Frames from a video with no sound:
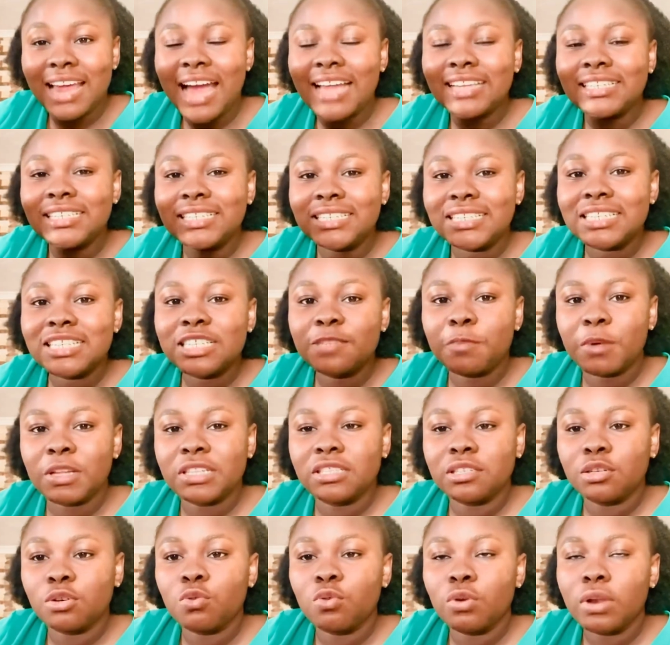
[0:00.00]
And this
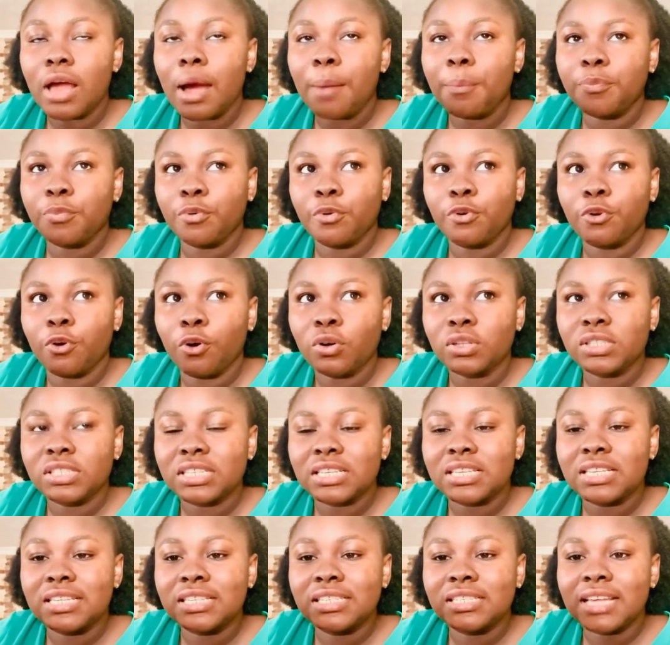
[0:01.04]
particular product
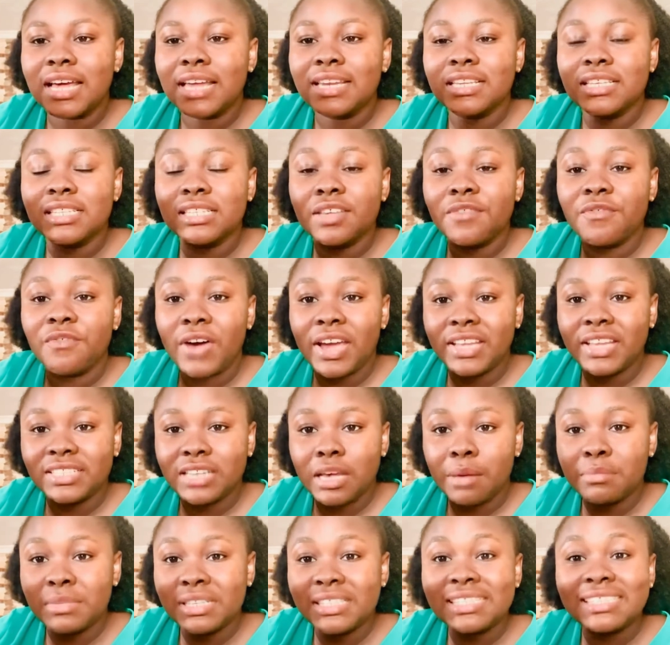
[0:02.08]
is a
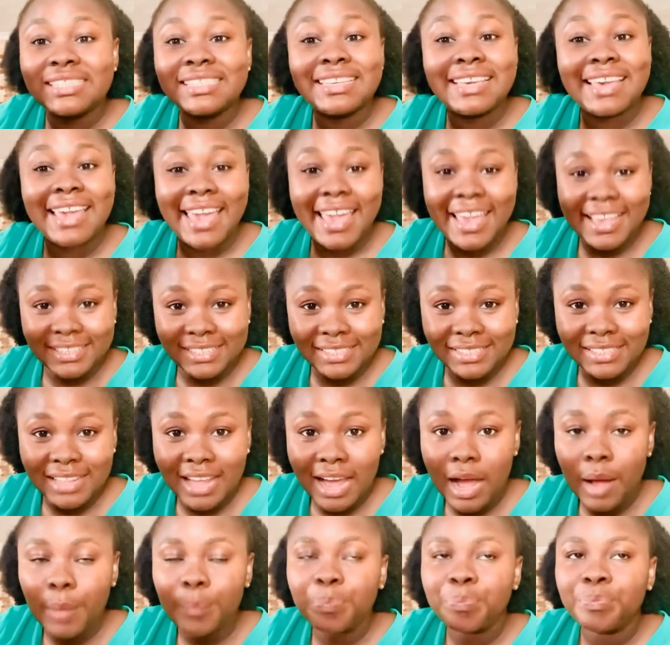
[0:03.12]
vitamin C
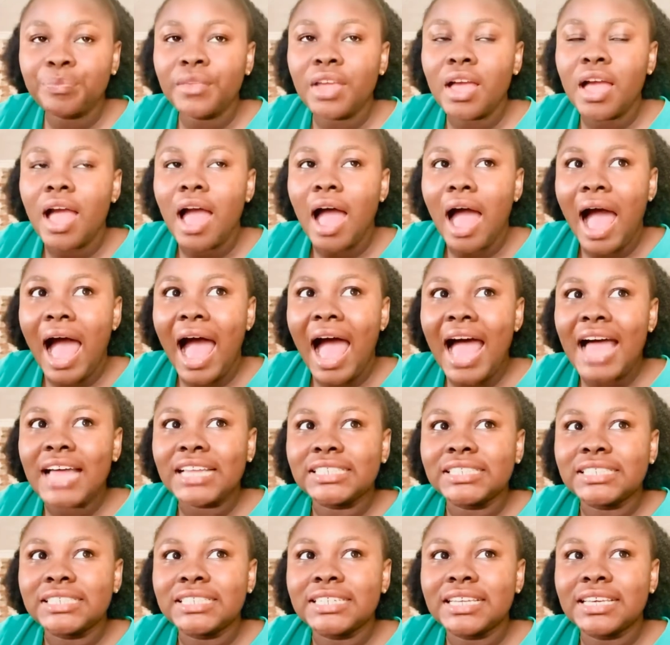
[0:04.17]
ester,
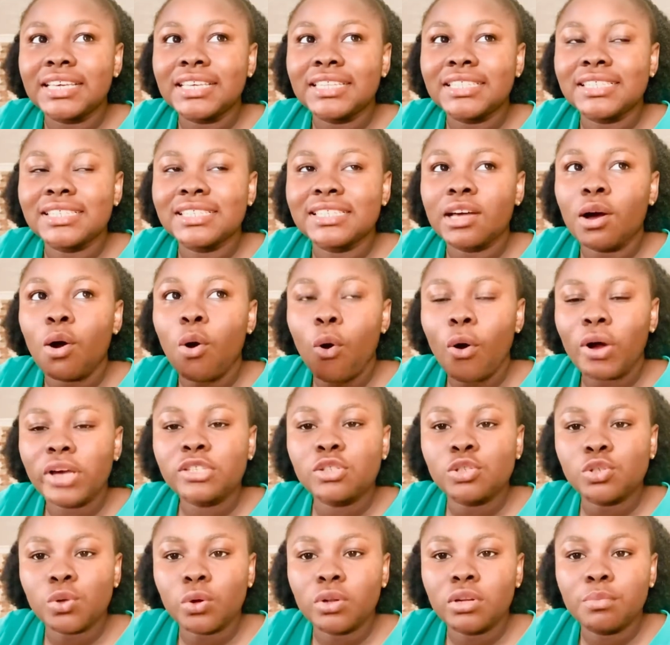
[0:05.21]
and it is a highly
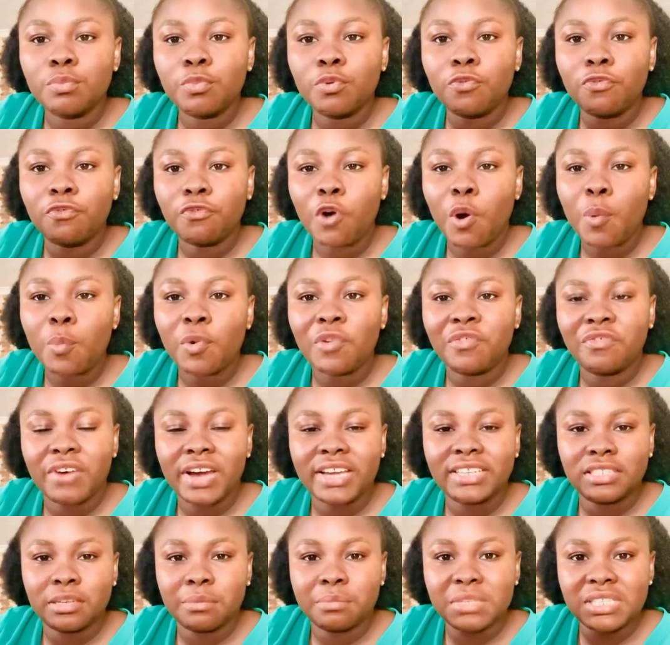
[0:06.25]
soluble form of
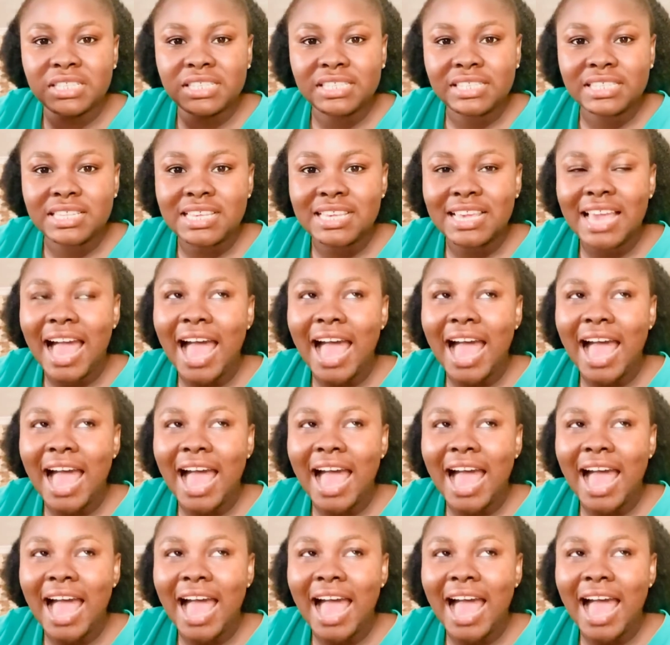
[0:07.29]
vitamin C.